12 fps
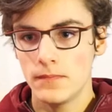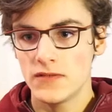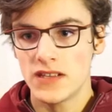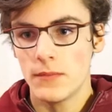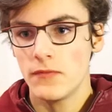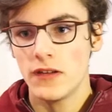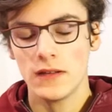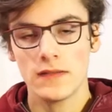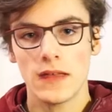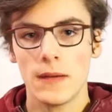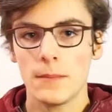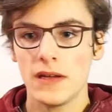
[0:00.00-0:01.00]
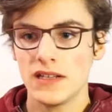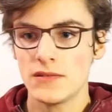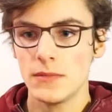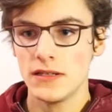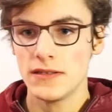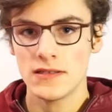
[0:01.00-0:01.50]
something that
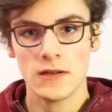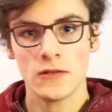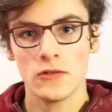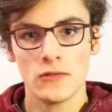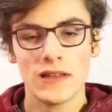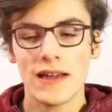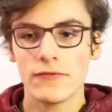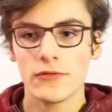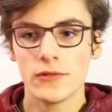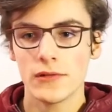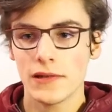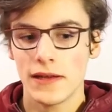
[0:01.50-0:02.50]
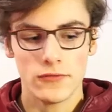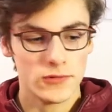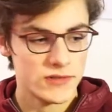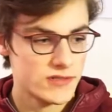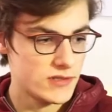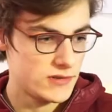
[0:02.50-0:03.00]
makes me design good levels,